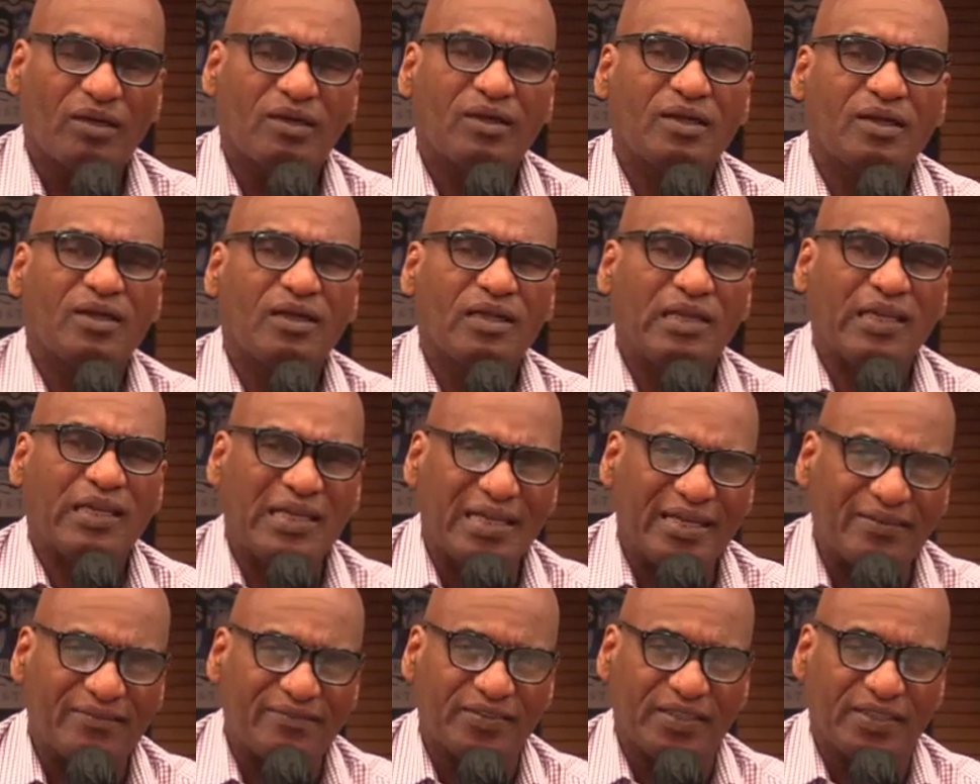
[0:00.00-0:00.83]

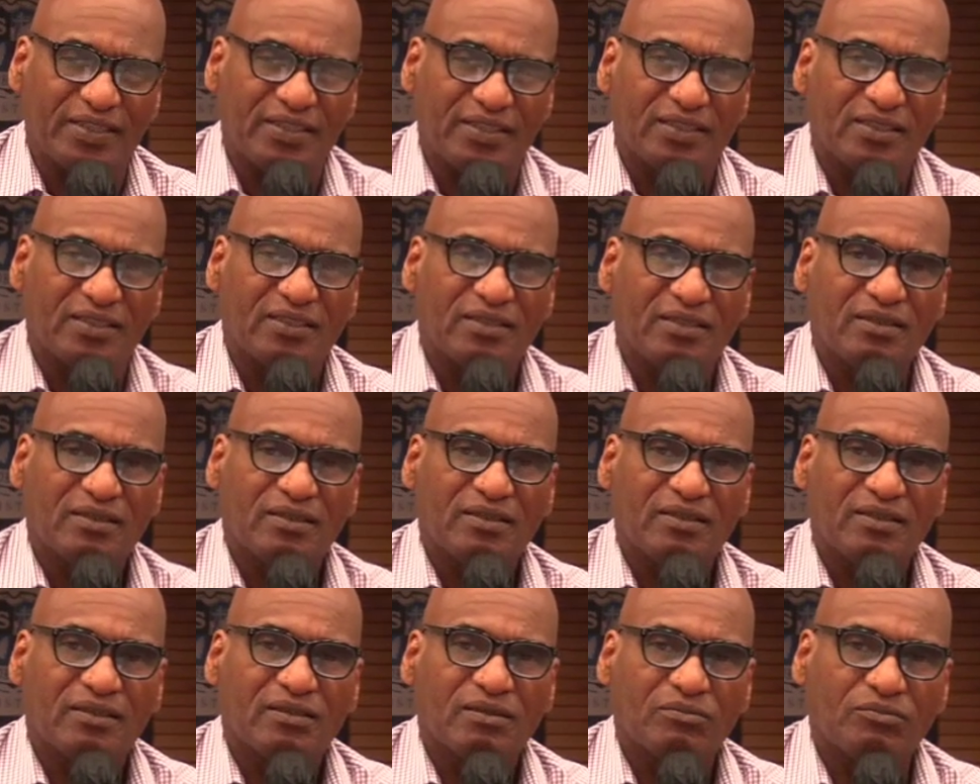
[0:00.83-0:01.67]
living
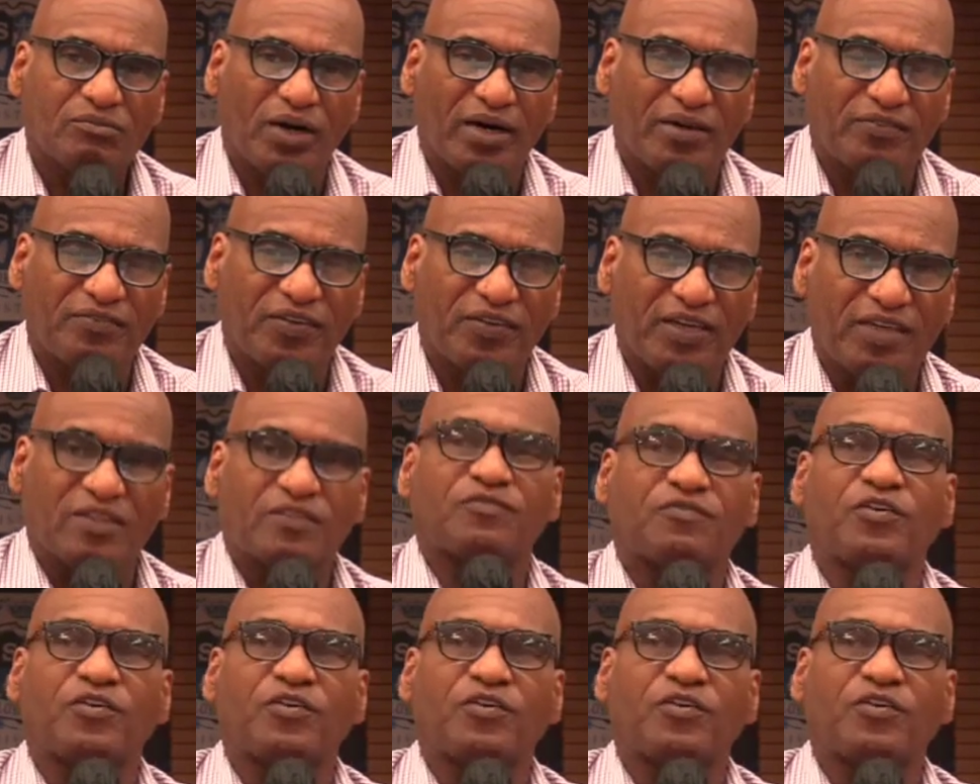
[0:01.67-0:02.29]
by faith.